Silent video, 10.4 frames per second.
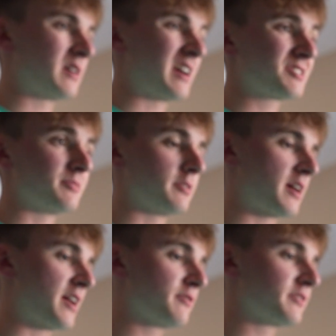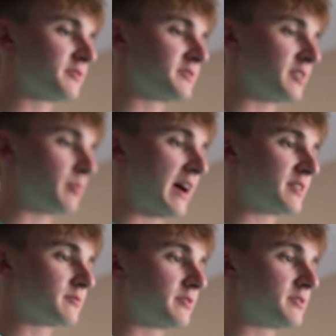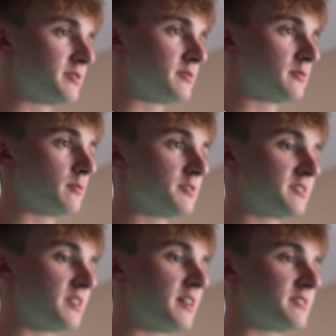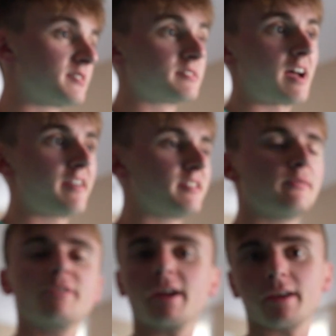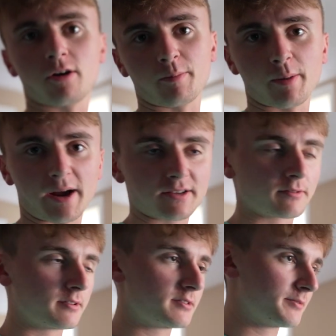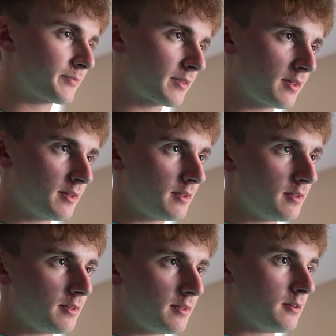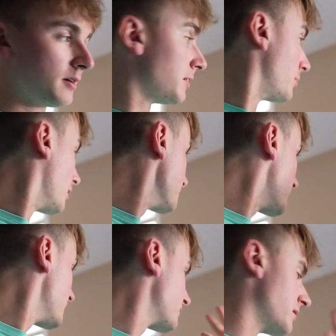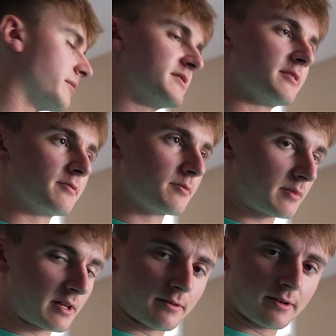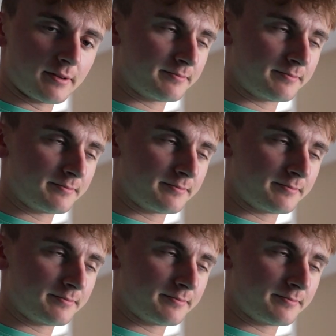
Actually, I don't think there's any password too, which is nice because I keep forgetting all my passwords. I apologize for the messy room, by the way.